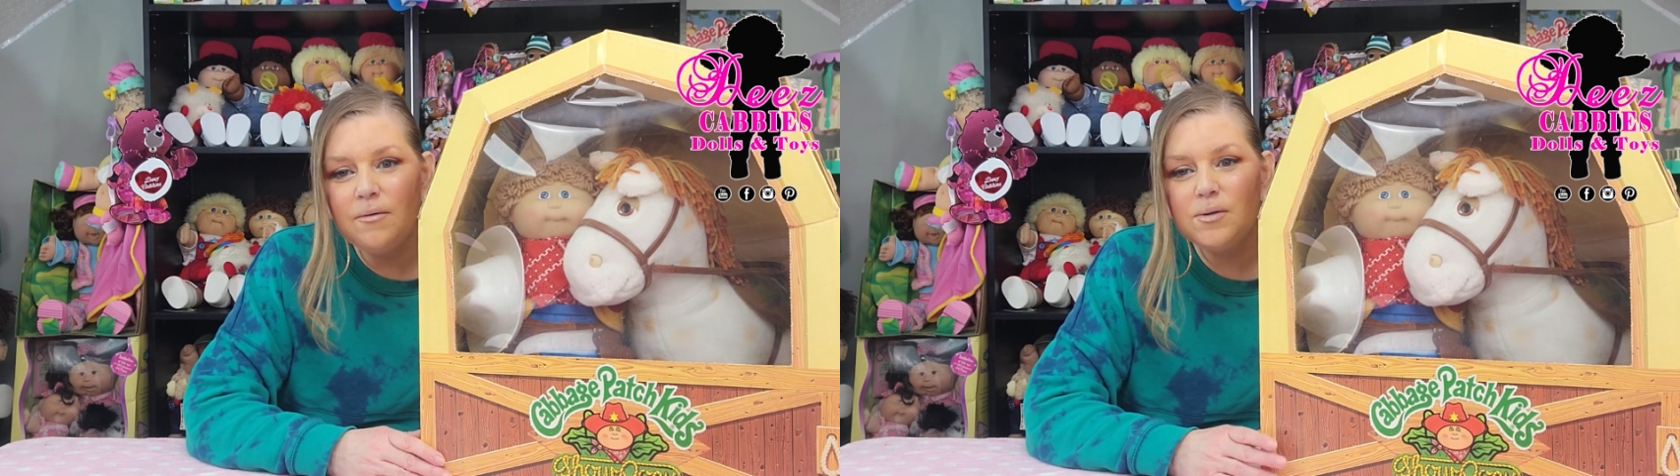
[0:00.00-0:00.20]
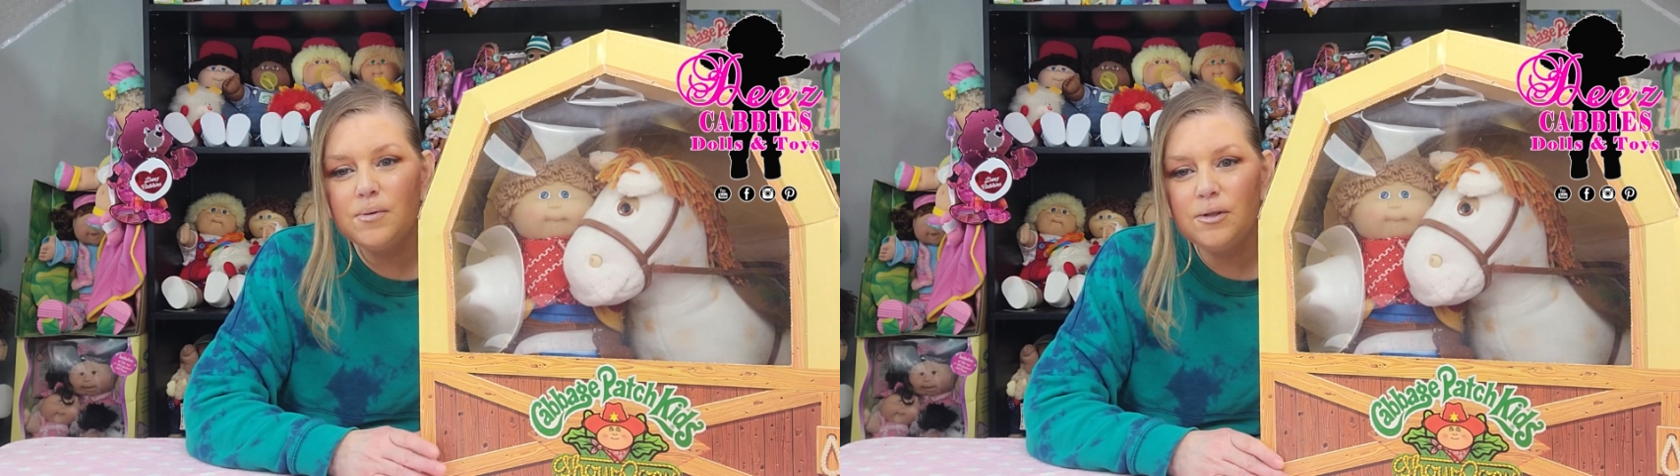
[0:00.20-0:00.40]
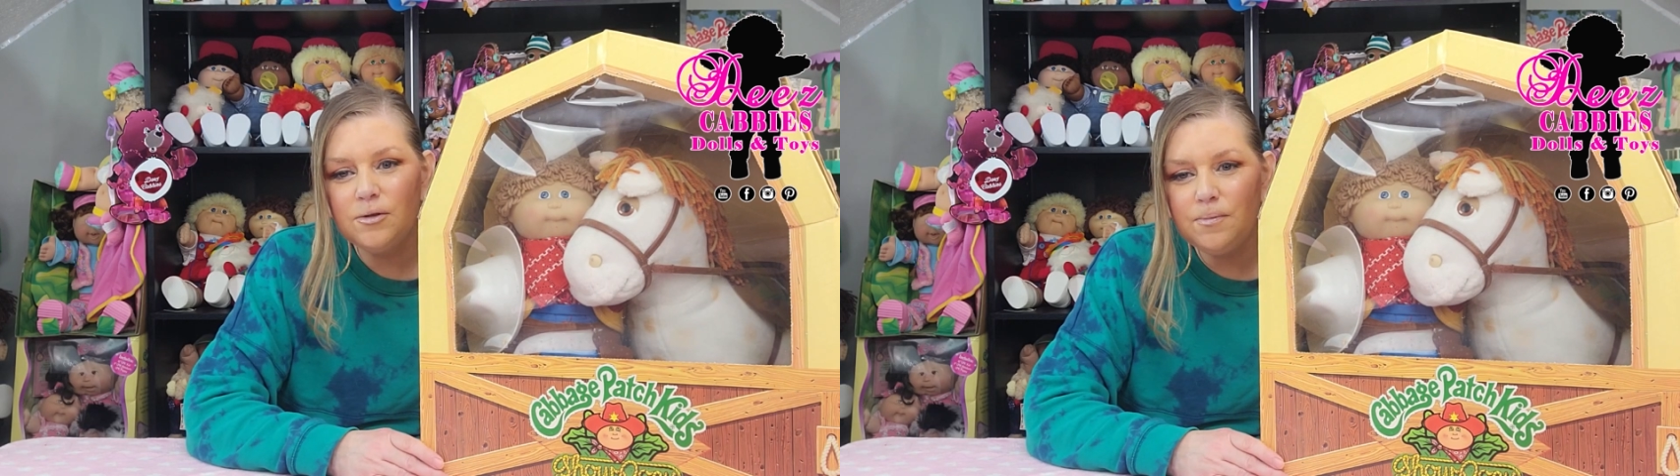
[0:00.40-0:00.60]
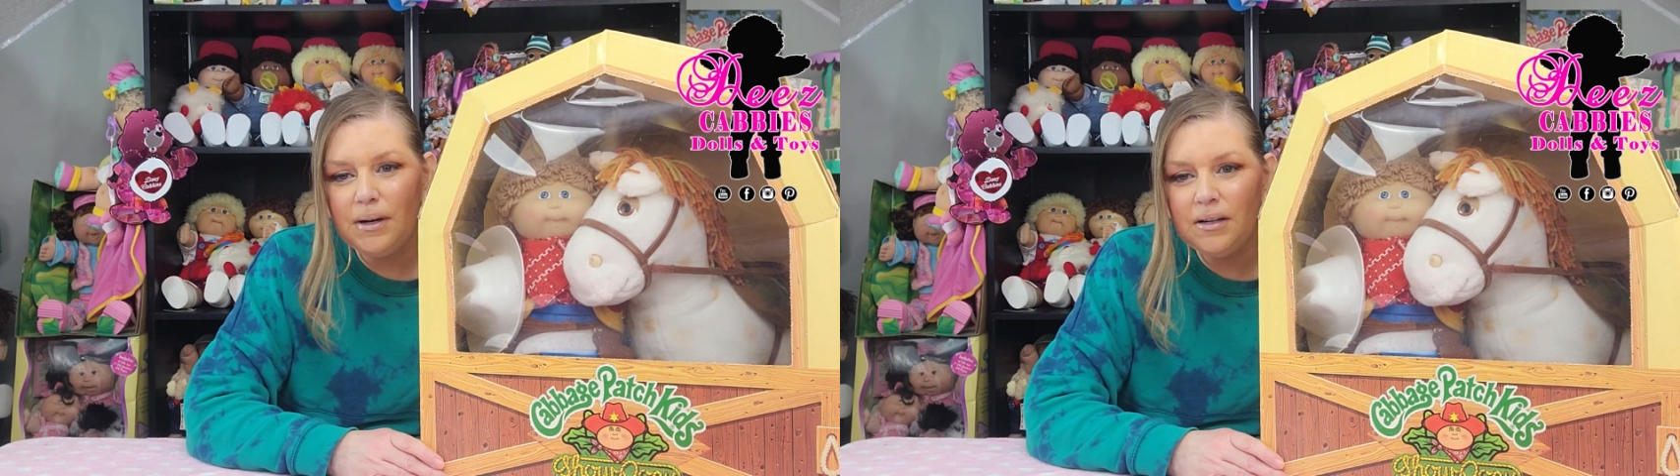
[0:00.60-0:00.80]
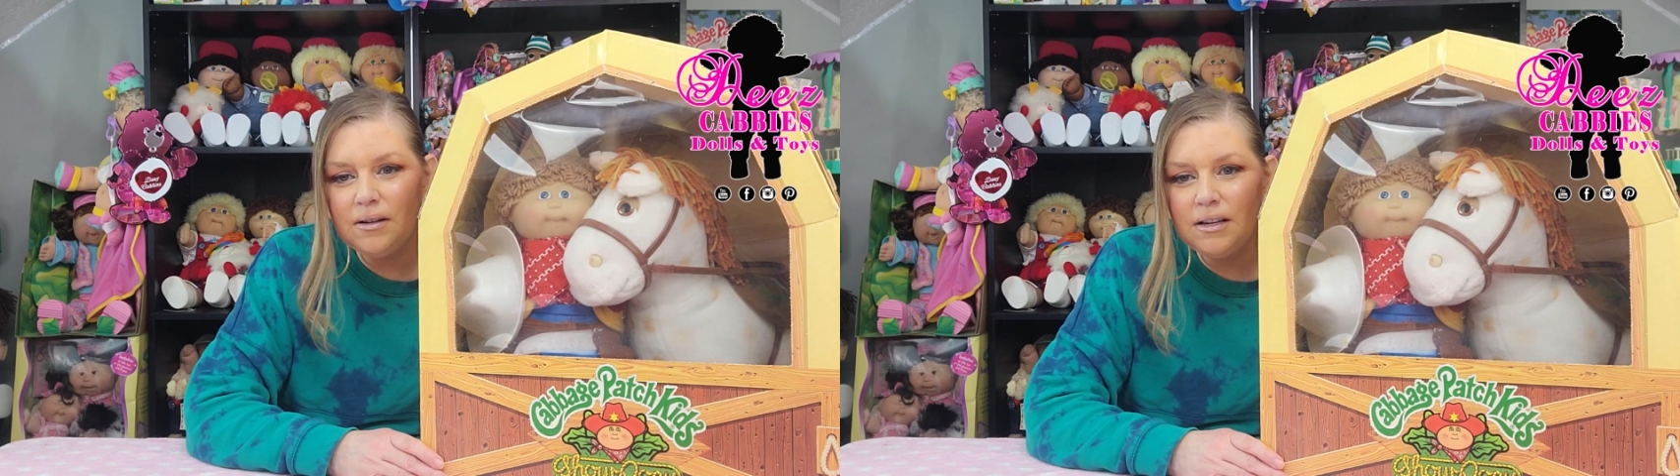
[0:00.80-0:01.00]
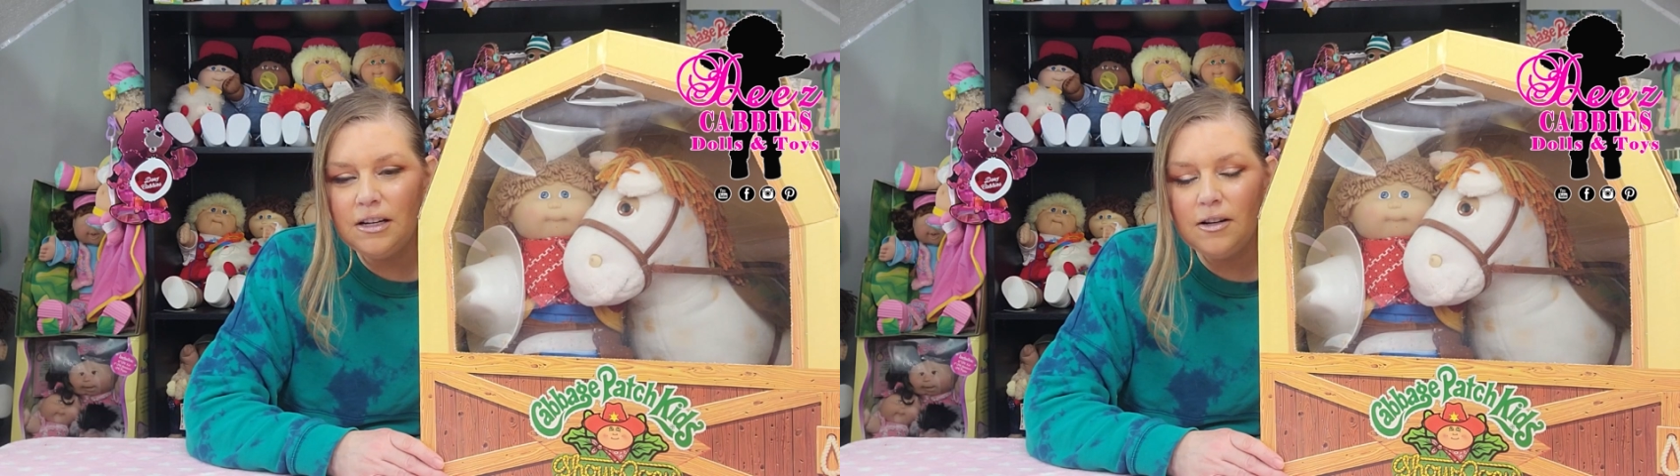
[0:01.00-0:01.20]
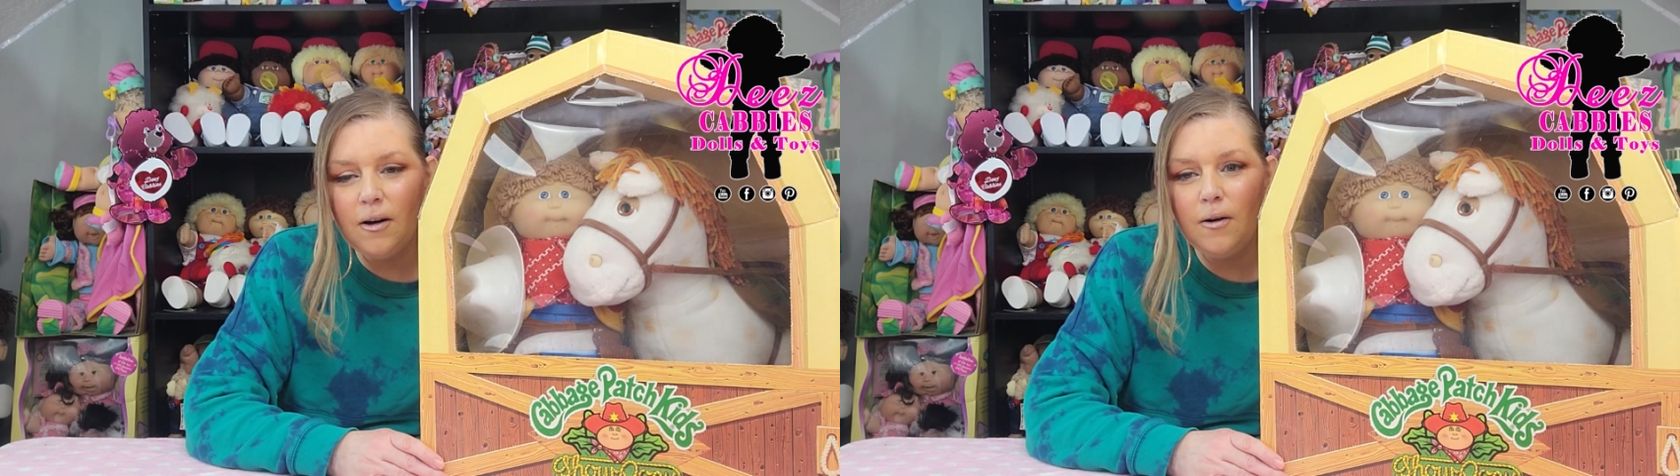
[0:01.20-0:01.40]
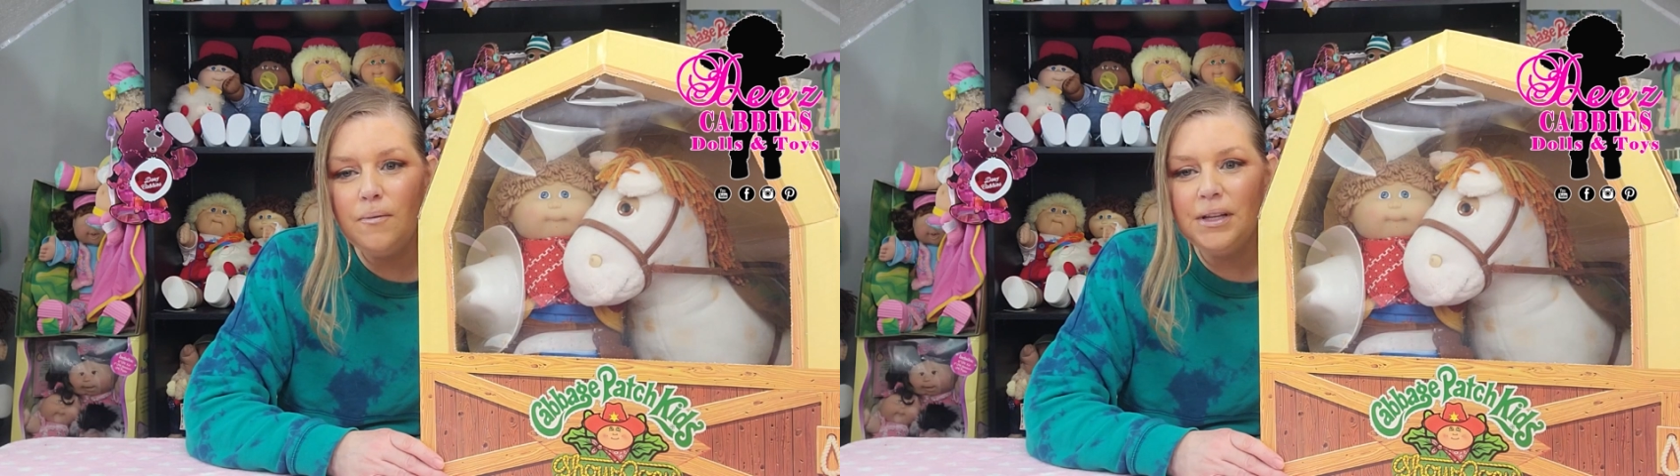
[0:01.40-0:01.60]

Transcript: was produced by Coleco